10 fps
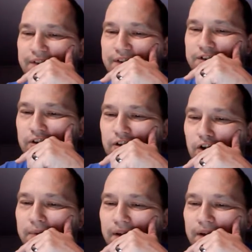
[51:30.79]
citron
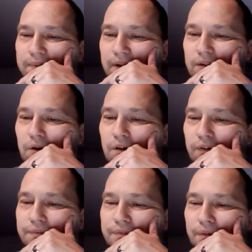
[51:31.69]
goby, but
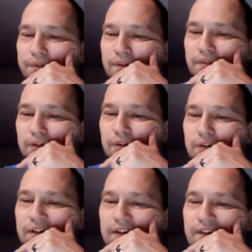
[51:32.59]
coral is so beautiful.